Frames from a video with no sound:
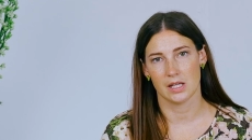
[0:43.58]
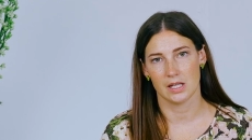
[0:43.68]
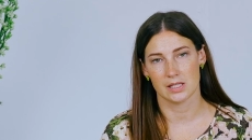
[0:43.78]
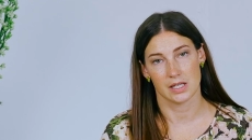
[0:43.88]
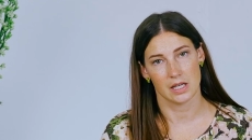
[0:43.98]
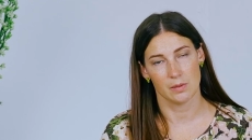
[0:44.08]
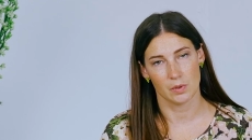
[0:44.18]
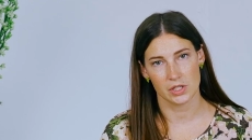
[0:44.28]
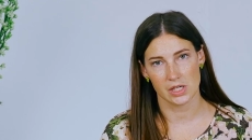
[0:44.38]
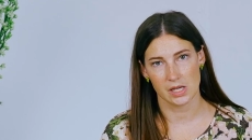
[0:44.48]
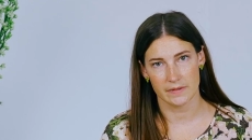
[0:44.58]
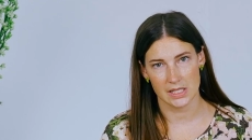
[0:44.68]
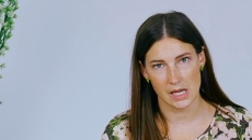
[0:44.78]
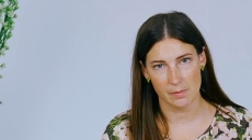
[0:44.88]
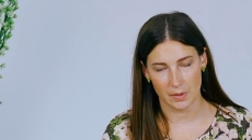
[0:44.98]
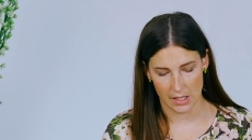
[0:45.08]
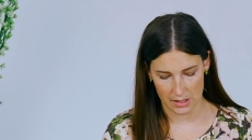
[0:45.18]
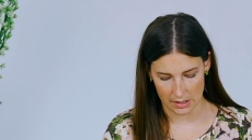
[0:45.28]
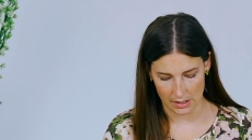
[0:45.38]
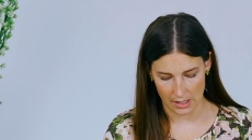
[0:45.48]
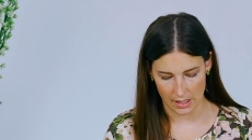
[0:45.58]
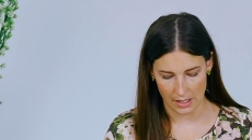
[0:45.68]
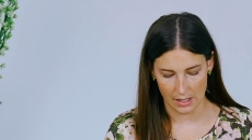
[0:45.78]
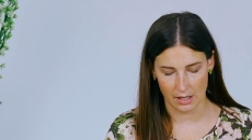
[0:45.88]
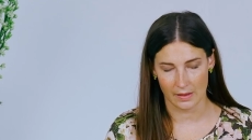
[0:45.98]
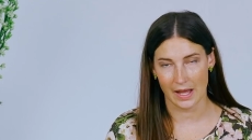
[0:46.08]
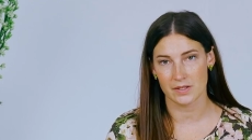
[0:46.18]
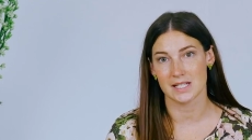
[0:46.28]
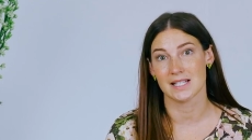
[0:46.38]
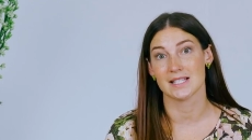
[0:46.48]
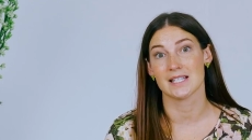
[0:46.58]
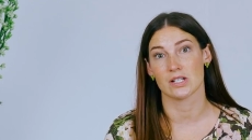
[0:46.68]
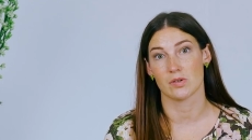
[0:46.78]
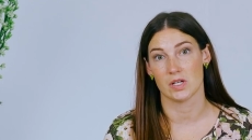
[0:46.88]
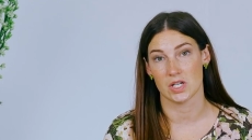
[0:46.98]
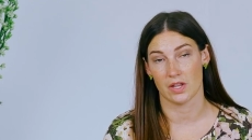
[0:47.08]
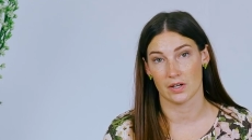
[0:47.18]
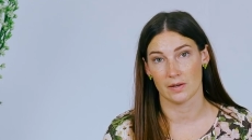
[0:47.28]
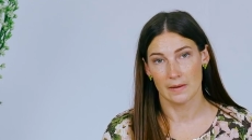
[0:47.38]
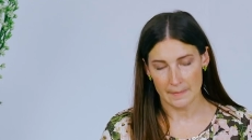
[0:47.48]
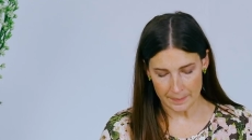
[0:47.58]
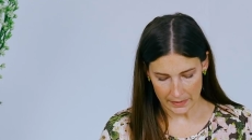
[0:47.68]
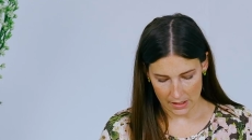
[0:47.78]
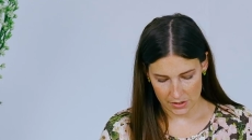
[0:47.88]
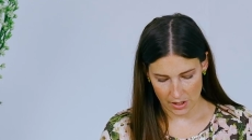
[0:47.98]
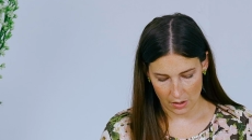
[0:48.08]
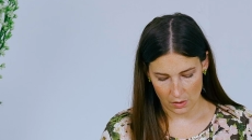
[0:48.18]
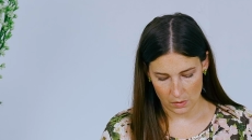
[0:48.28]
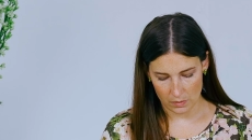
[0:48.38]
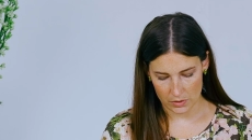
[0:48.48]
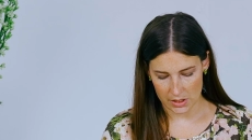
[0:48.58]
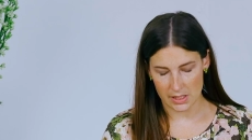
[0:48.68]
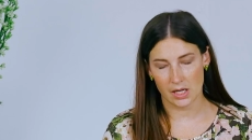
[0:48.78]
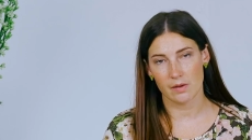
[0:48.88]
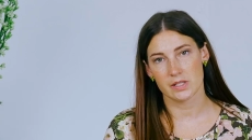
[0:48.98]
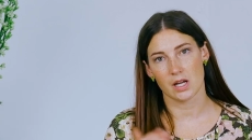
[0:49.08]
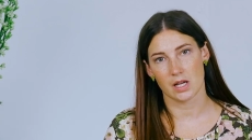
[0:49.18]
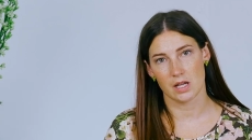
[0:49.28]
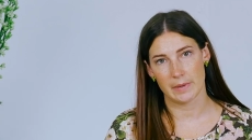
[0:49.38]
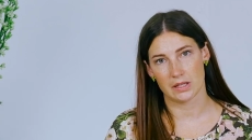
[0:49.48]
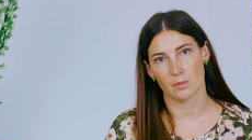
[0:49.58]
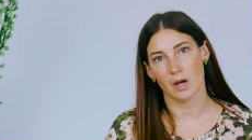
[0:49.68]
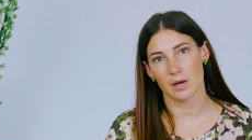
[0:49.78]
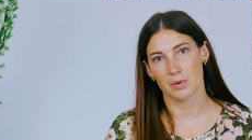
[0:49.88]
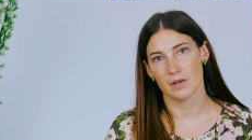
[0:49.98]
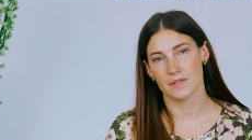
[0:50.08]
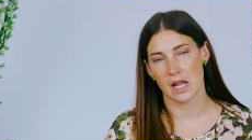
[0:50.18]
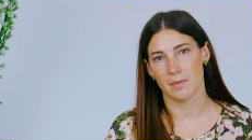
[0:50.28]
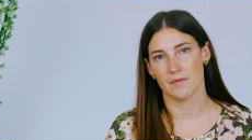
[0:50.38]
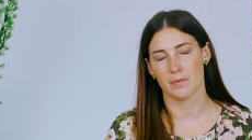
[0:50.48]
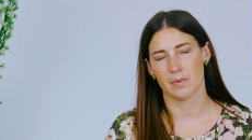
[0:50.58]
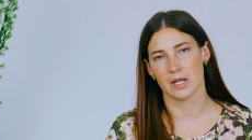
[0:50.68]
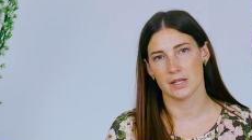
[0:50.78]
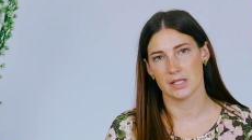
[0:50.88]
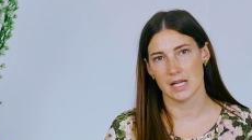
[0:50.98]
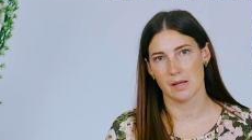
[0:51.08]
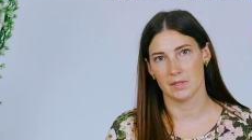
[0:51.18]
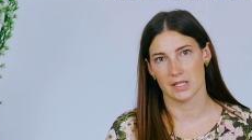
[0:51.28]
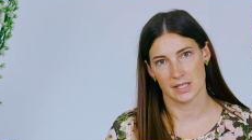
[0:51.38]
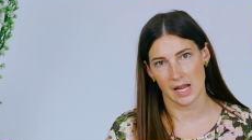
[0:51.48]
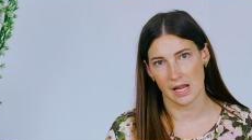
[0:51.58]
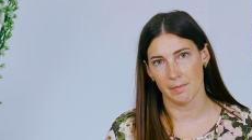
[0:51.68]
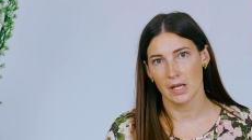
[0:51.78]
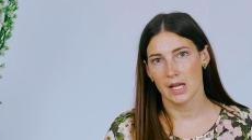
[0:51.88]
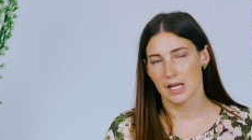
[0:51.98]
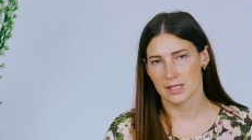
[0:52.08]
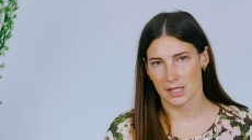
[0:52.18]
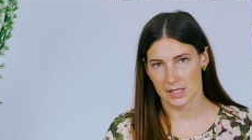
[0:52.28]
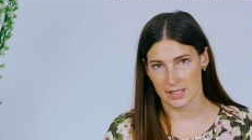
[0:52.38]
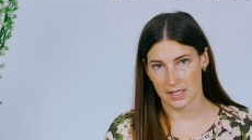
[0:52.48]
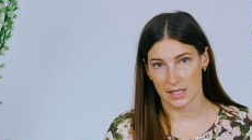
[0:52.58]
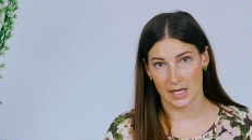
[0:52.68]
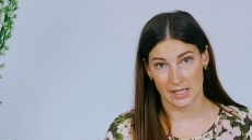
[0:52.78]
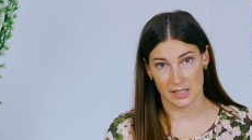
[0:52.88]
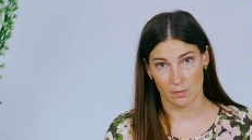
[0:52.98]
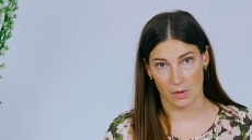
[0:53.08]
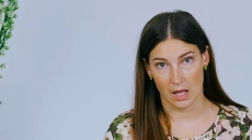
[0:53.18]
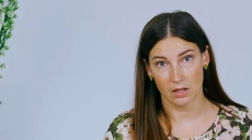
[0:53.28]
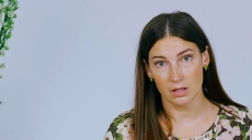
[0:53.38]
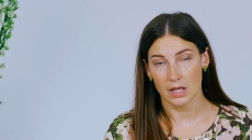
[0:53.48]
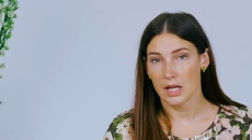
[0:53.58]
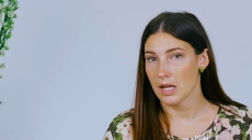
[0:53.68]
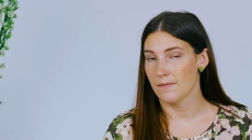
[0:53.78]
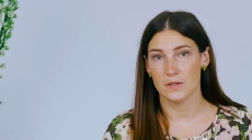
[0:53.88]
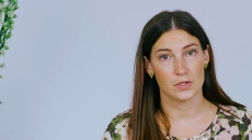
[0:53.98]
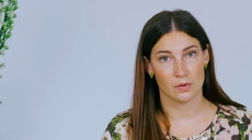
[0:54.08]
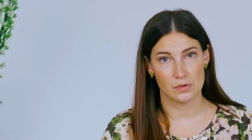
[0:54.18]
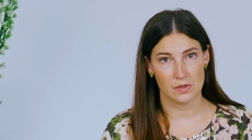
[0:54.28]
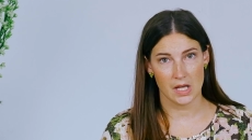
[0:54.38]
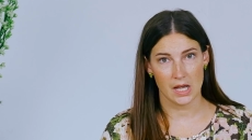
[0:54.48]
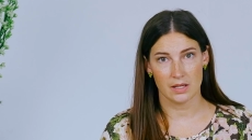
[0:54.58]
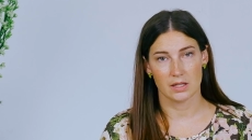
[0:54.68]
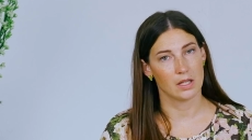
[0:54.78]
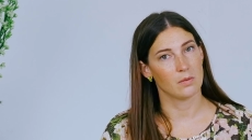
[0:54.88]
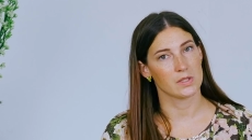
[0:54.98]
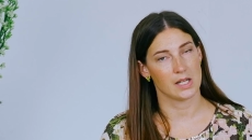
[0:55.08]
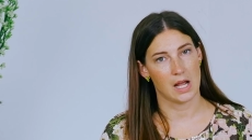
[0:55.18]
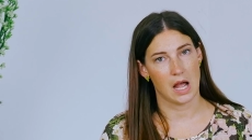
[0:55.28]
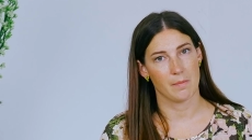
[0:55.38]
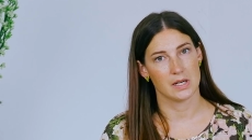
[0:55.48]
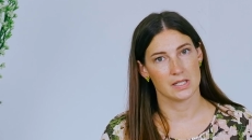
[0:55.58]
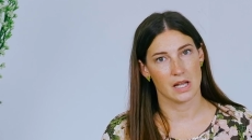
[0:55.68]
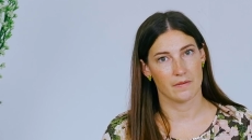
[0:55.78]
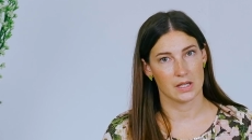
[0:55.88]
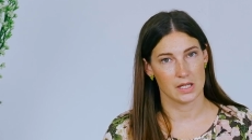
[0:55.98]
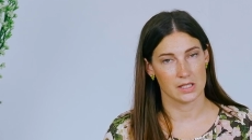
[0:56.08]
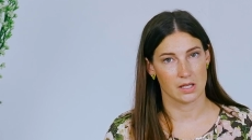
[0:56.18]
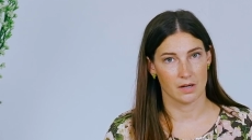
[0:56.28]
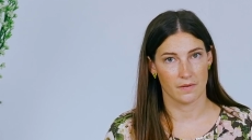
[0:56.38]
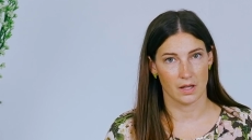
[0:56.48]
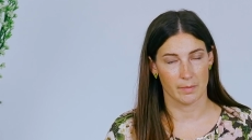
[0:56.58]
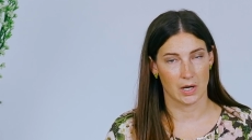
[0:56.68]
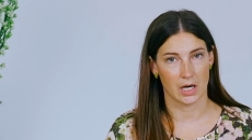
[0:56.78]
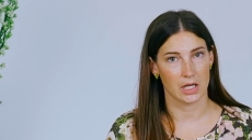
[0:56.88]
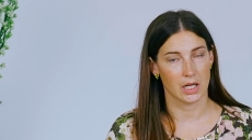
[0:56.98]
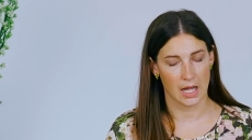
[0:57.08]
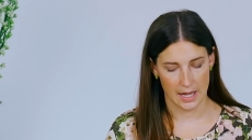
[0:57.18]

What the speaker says: the sticky portion of the tape, and it allows it to stick to each other. So just like I was talking about the waterproof tape, if you put the tape to the tape, it's gonna stick nice and well. If you don't do that, then what's gonna happen is everything's gonna fall apart.